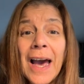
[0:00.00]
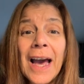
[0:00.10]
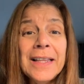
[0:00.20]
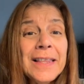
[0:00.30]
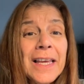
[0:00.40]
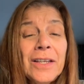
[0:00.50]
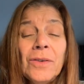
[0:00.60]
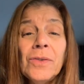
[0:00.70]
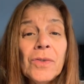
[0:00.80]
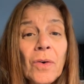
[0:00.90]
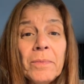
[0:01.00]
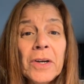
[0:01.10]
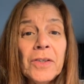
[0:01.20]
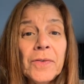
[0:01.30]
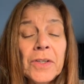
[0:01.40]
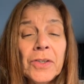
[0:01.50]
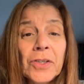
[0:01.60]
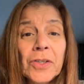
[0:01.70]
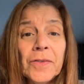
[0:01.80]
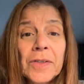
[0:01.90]
I thank you so much for your
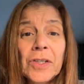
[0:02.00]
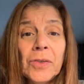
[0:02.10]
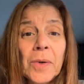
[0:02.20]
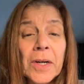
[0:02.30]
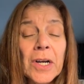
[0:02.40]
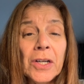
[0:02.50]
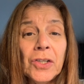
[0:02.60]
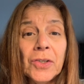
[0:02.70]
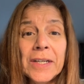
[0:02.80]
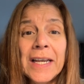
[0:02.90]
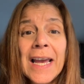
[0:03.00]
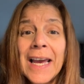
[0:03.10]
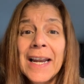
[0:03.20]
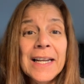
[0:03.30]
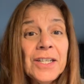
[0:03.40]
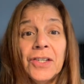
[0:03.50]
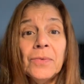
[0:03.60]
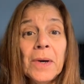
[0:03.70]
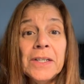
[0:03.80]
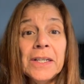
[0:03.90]
service to our country, and I
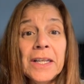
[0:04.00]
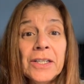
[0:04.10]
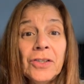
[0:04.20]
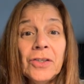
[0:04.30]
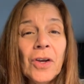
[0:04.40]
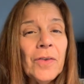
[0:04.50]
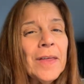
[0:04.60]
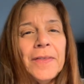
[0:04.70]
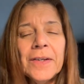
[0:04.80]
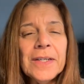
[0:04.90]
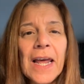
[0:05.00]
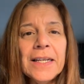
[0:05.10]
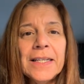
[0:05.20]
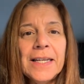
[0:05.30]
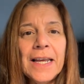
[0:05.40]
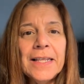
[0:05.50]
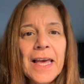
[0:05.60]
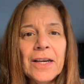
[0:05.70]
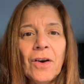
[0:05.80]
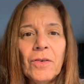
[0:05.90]
just want to let you know that there's not a day
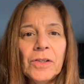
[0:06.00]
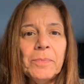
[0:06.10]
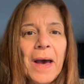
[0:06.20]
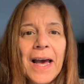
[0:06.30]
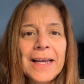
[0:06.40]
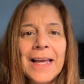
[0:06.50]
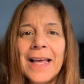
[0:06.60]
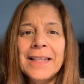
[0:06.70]
that goes by